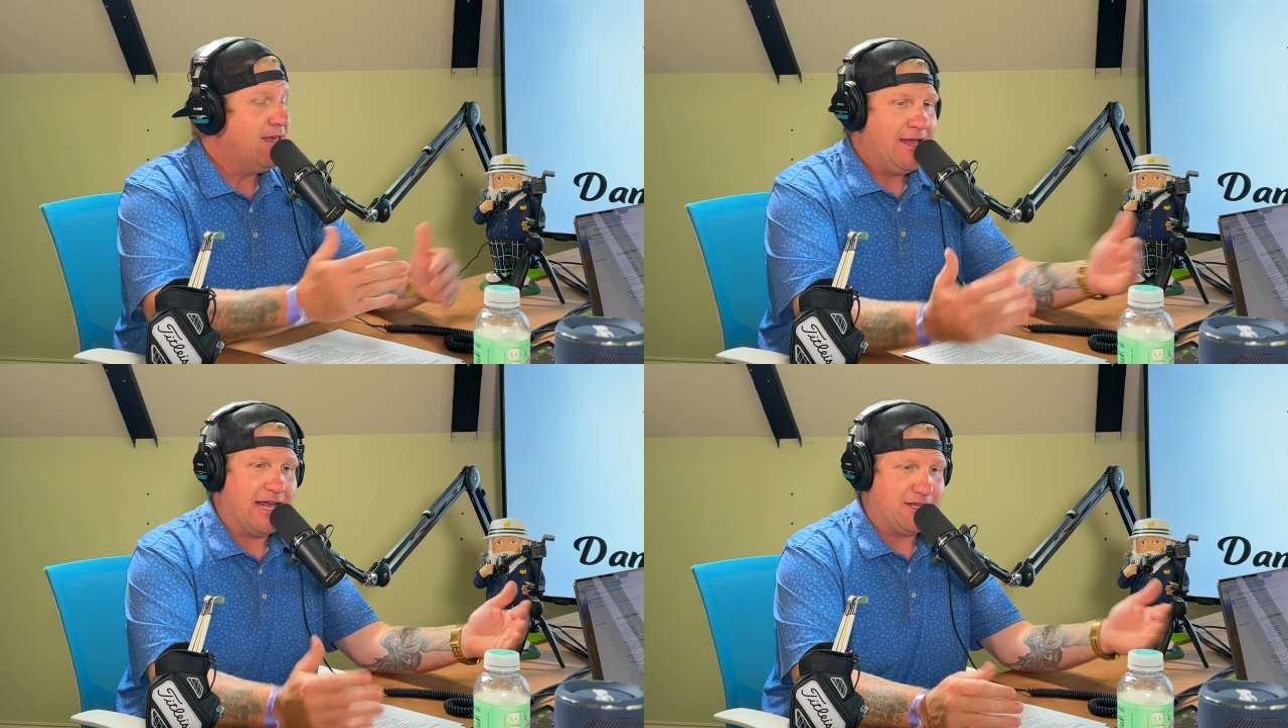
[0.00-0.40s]

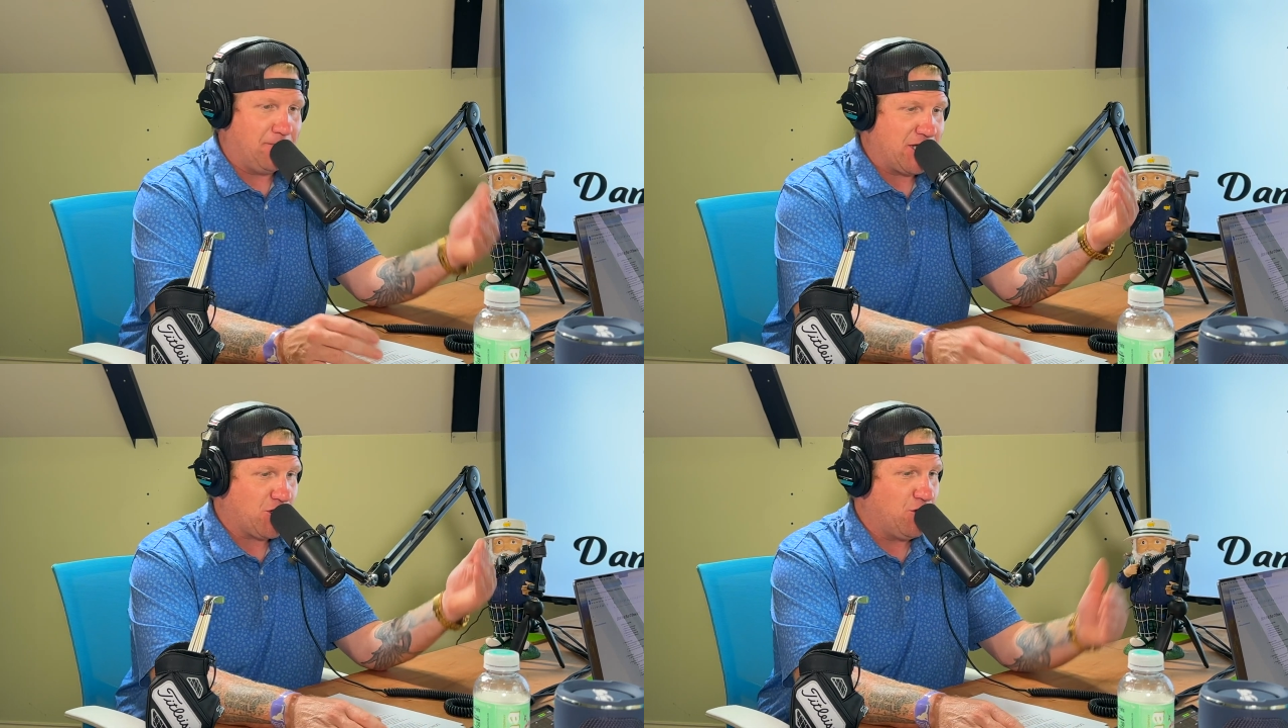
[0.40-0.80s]
I did a
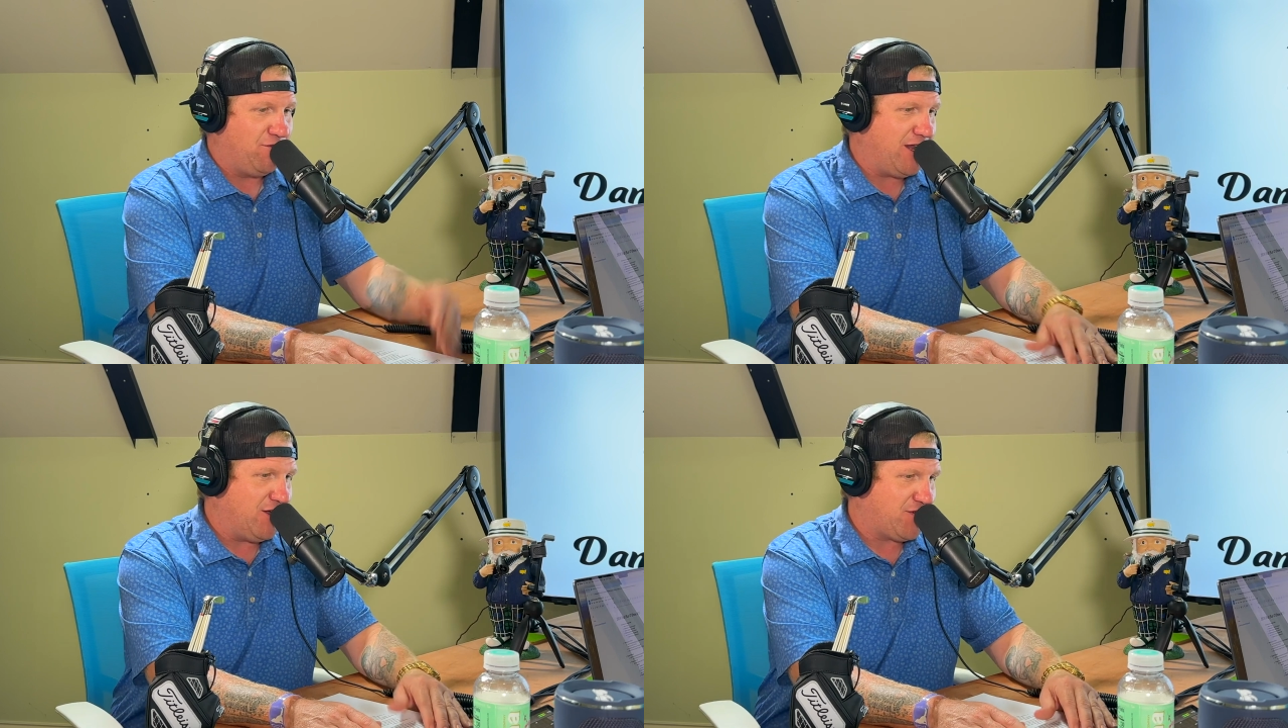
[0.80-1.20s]
bunch of cool
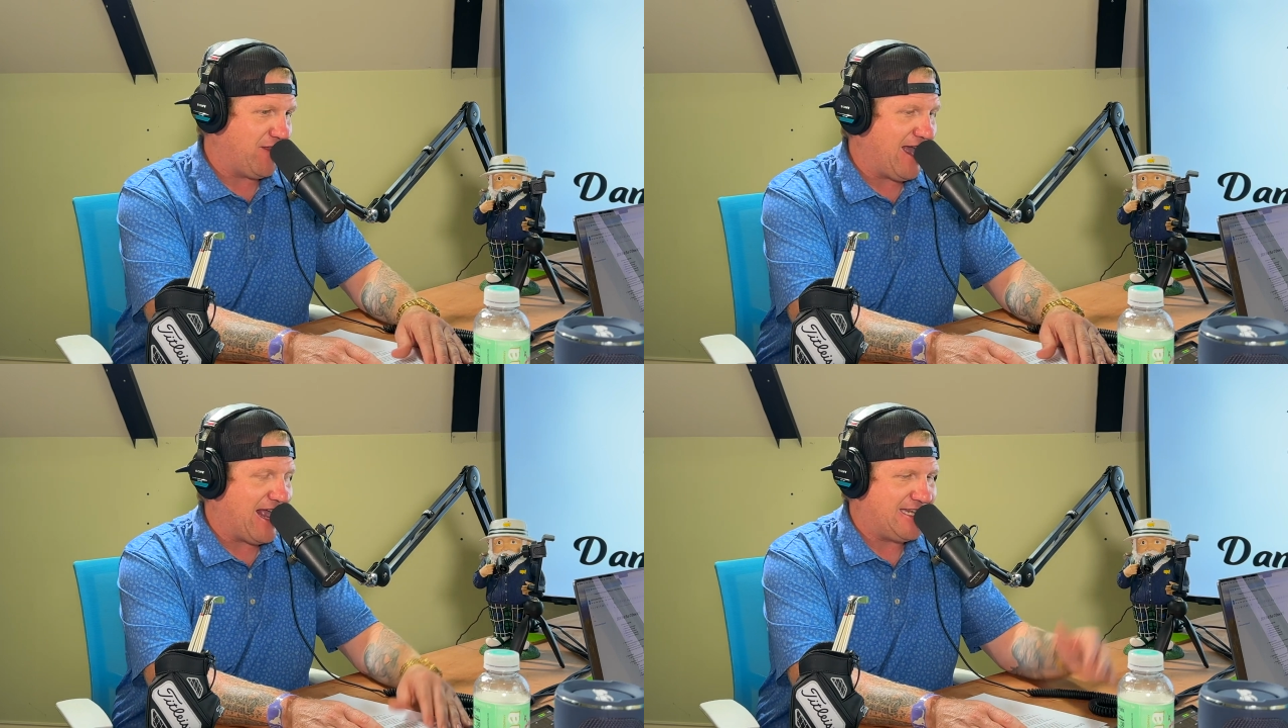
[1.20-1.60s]
videos for
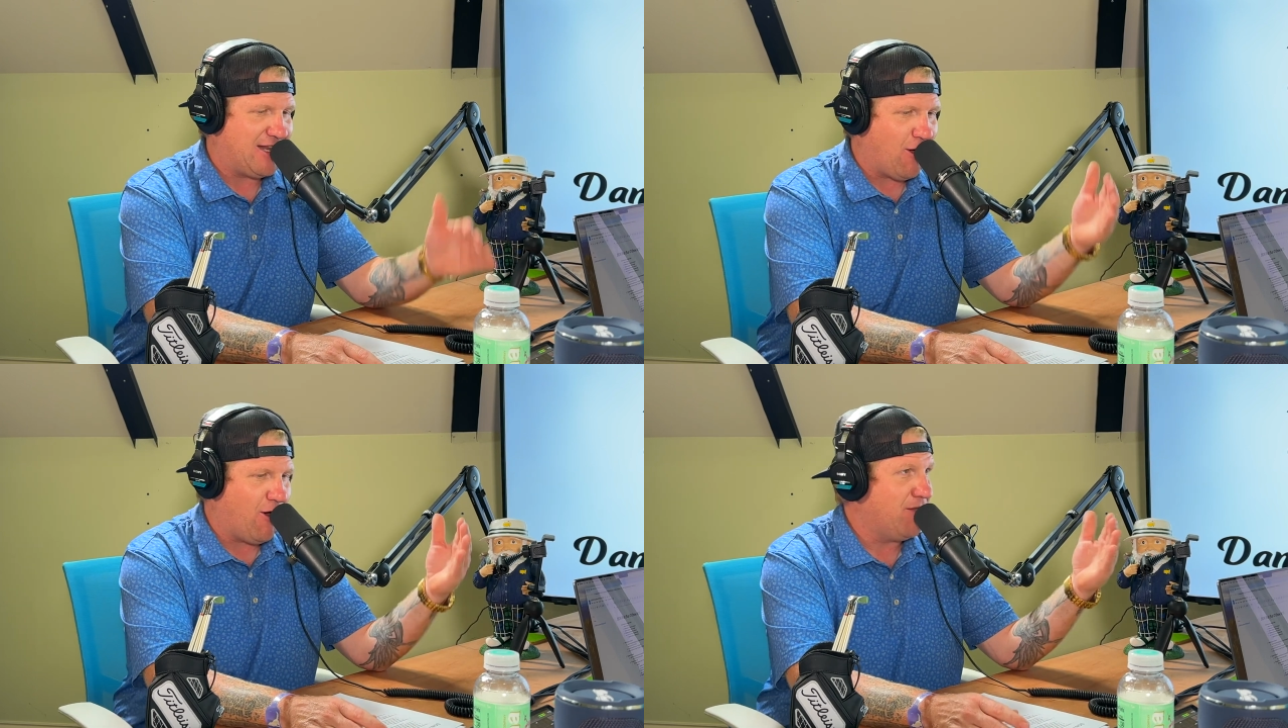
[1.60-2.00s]
that. I did
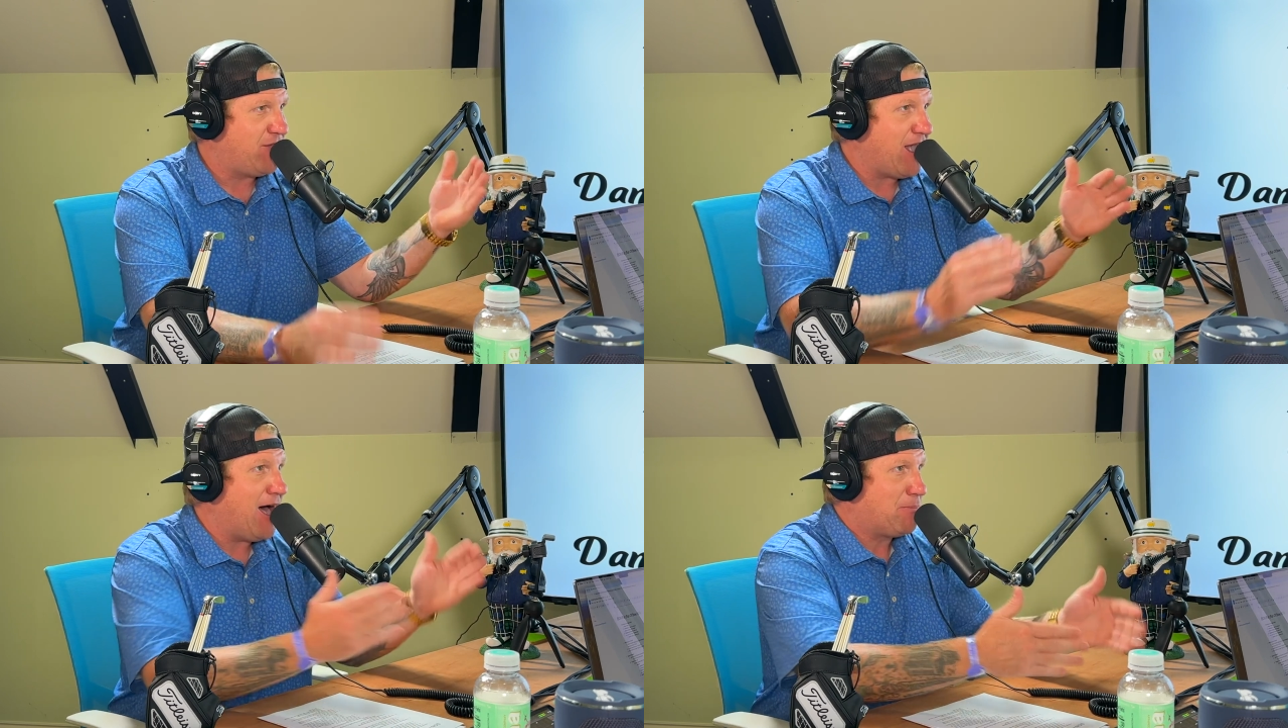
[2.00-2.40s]
all of
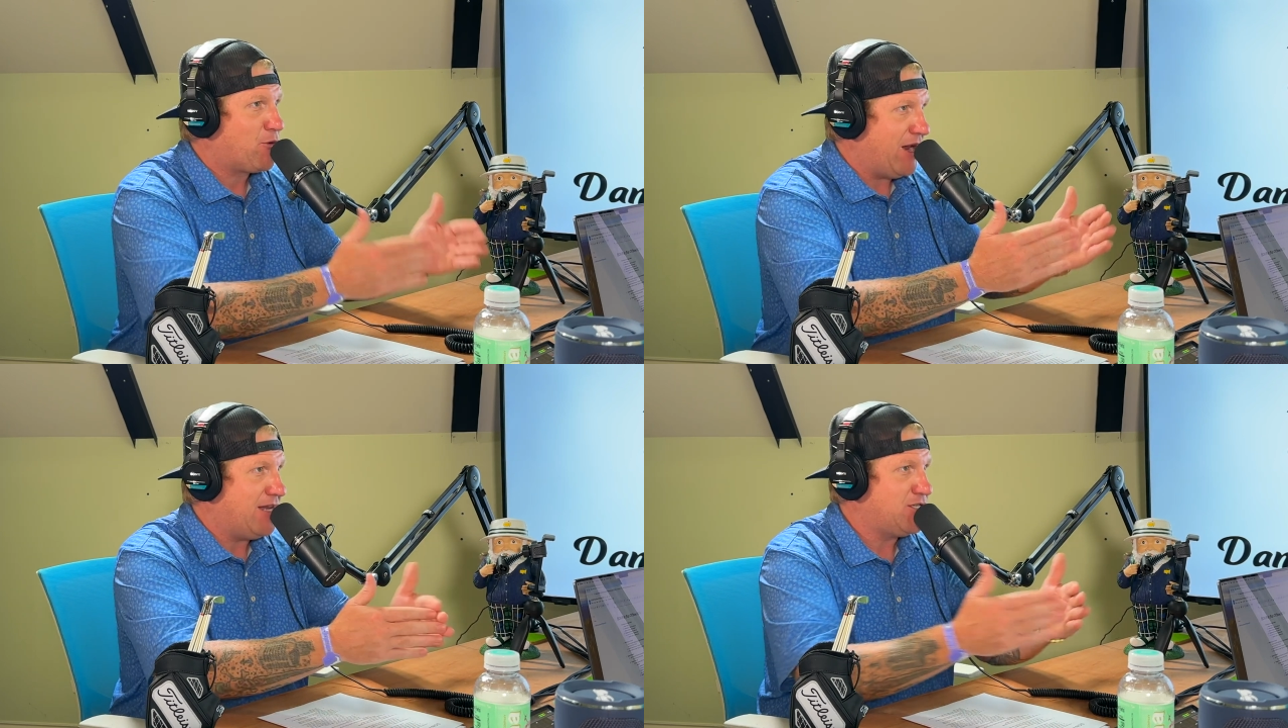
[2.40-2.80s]
the
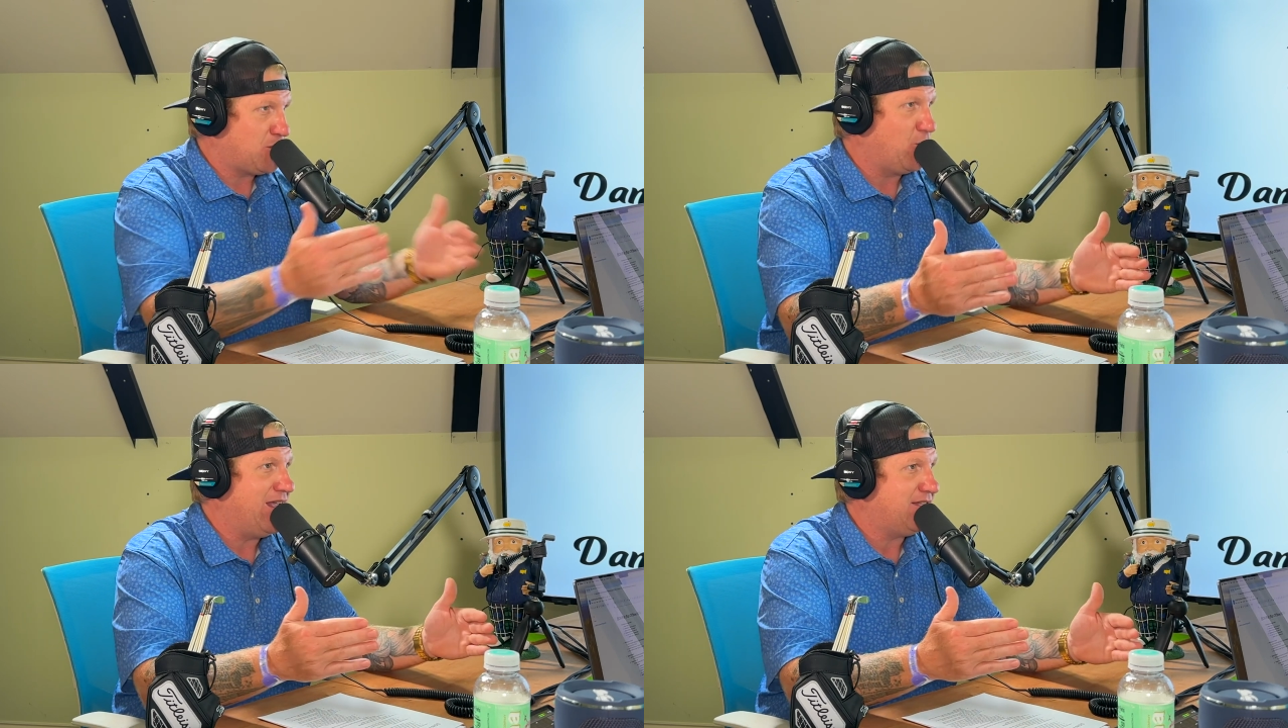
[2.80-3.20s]
upgraded
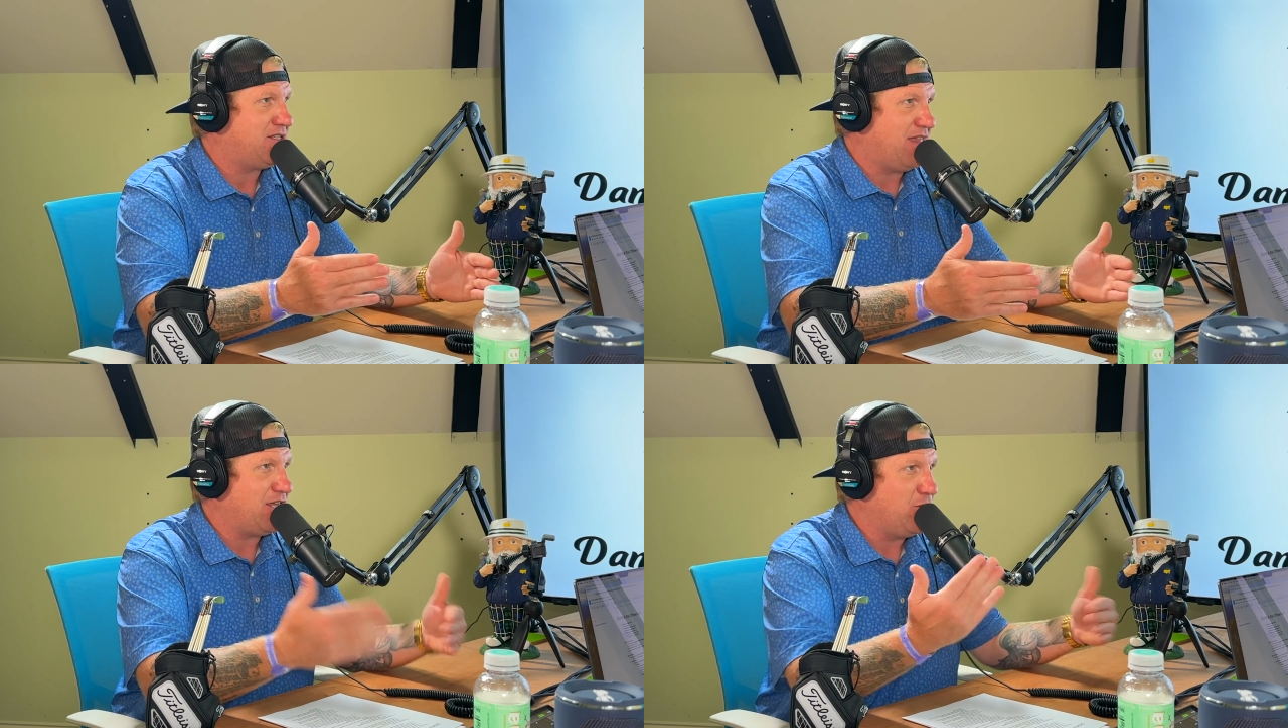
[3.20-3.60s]
suites
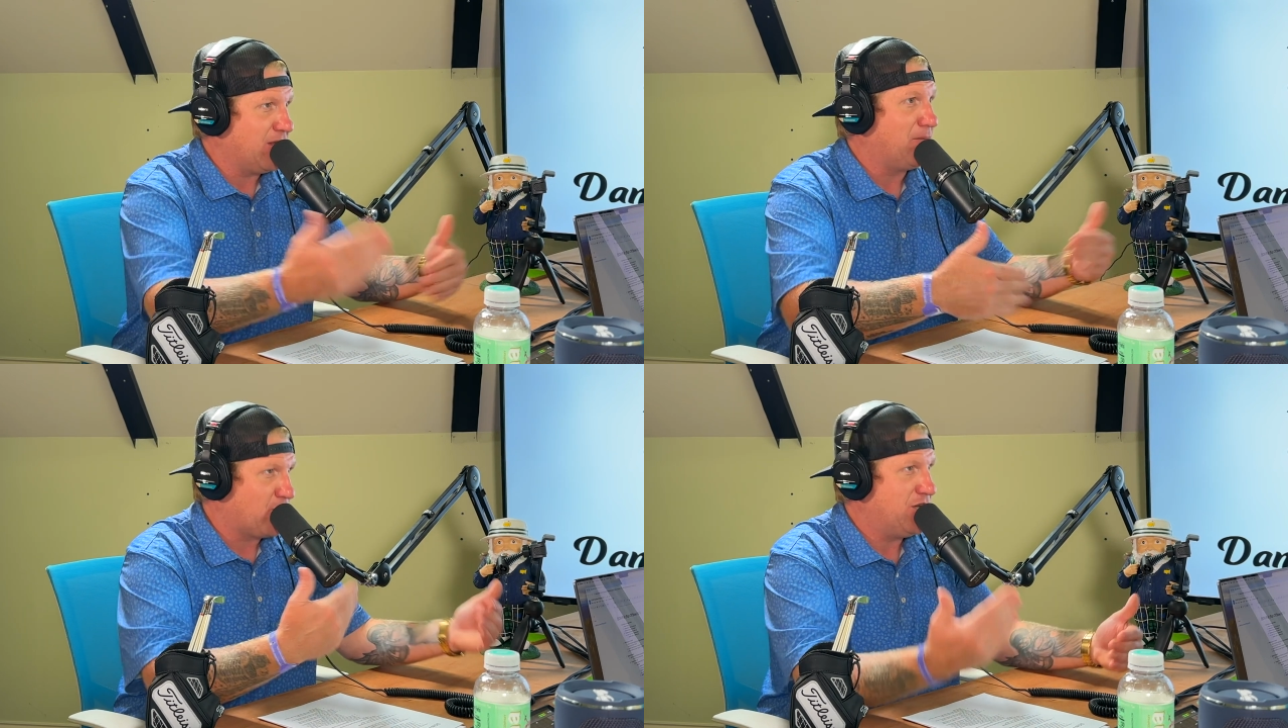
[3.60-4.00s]
that you can
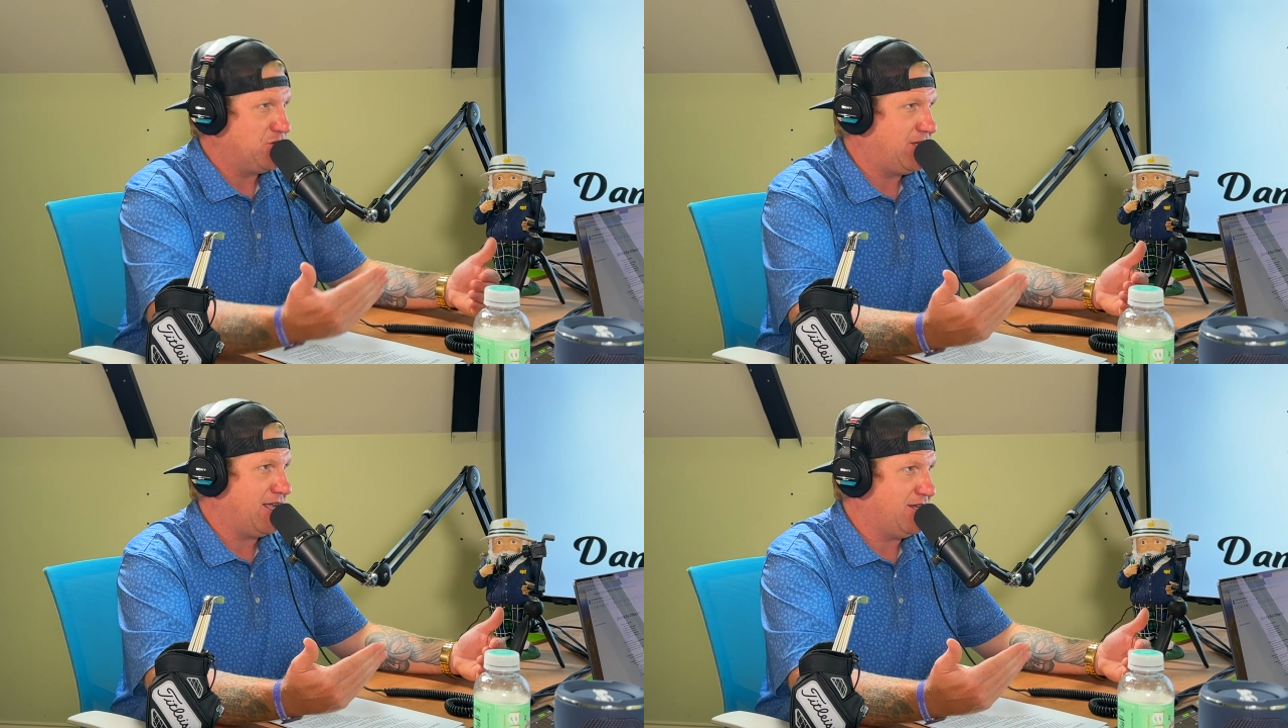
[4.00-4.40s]
upgrade your ticket